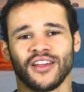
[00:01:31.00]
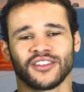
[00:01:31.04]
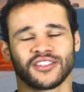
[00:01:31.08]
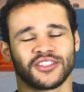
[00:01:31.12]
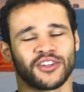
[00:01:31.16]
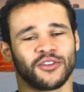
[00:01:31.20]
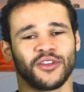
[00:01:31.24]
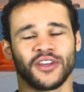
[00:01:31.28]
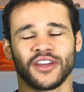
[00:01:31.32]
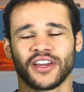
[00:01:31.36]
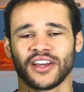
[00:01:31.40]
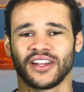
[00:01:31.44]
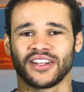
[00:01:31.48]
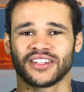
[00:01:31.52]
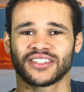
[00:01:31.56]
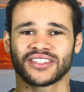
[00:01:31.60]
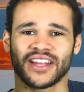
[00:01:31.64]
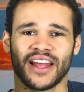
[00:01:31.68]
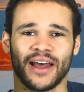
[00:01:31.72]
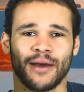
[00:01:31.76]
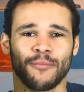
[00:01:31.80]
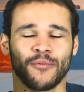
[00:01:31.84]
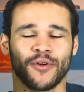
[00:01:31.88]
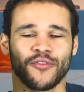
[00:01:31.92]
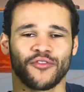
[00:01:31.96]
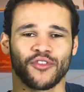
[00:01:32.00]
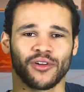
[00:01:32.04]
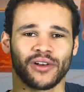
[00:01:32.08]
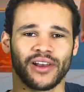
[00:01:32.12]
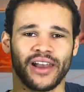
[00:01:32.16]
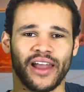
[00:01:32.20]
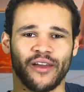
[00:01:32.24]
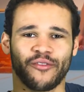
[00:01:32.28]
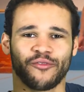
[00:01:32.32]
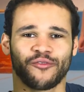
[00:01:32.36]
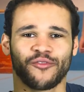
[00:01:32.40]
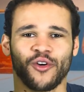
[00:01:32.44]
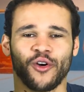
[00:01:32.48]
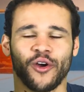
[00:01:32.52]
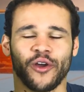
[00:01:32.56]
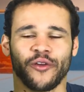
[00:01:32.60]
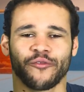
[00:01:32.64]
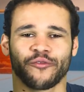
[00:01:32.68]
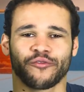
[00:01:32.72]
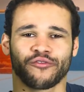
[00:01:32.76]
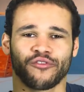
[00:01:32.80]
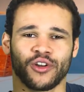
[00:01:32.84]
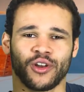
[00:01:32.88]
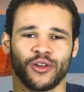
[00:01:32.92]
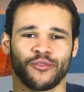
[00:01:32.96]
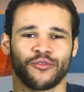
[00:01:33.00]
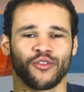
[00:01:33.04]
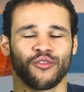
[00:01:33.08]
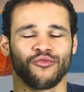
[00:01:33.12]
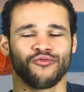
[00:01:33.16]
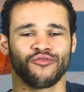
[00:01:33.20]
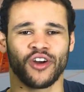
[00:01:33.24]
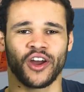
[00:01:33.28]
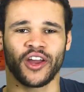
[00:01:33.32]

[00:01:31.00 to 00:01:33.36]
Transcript: So you're gonna stand with your left foot in front of your